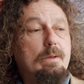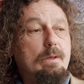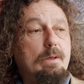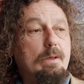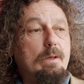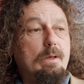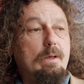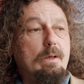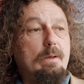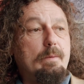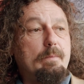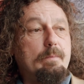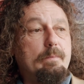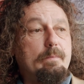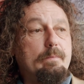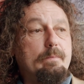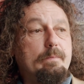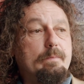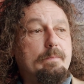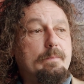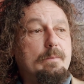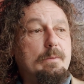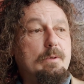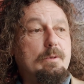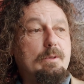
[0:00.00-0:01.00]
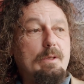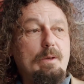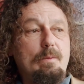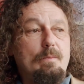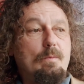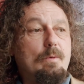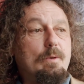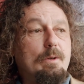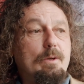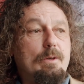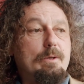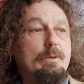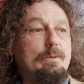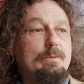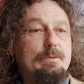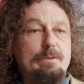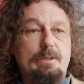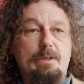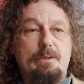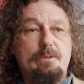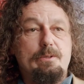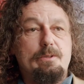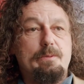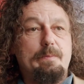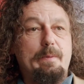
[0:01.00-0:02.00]
you don't want to lose
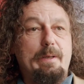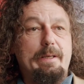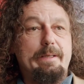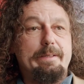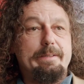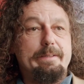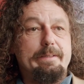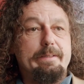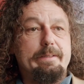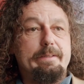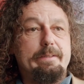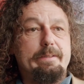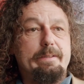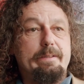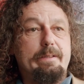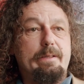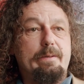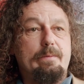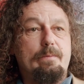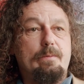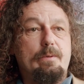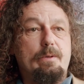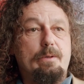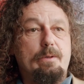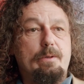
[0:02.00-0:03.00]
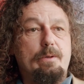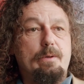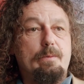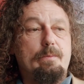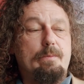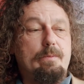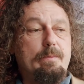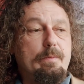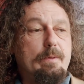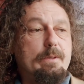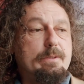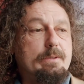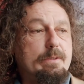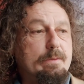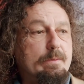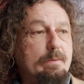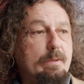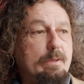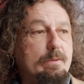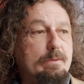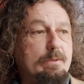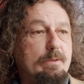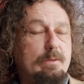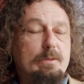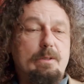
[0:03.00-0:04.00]
those spaces. You don't want to compromise.
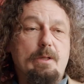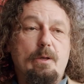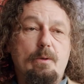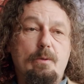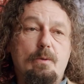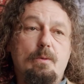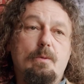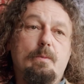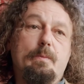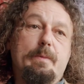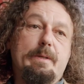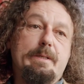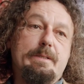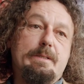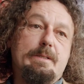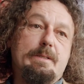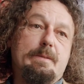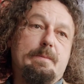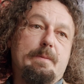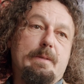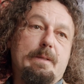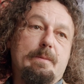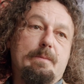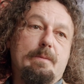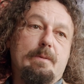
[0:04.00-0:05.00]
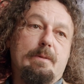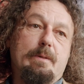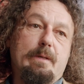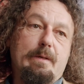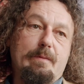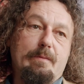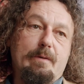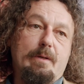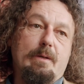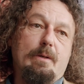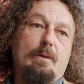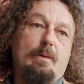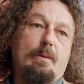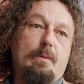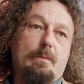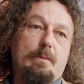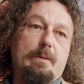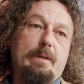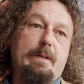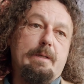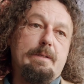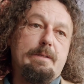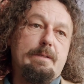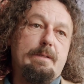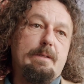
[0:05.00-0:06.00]
Those are local business people who are giving a lot
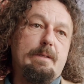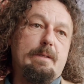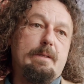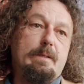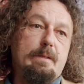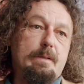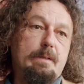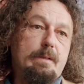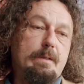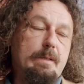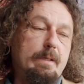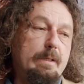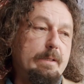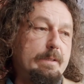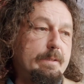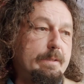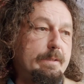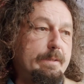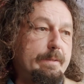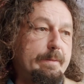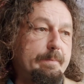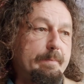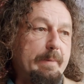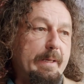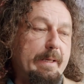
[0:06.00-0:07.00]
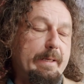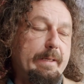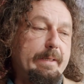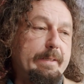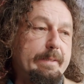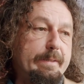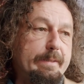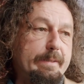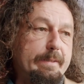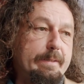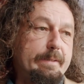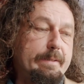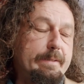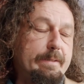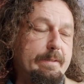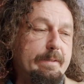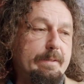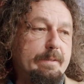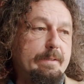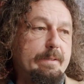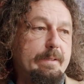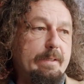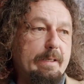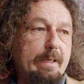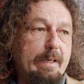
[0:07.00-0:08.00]
back into the
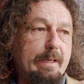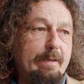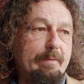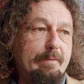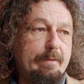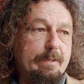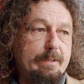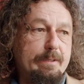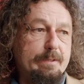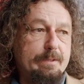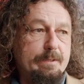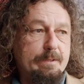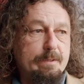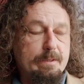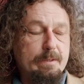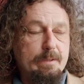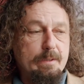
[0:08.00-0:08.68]
areas.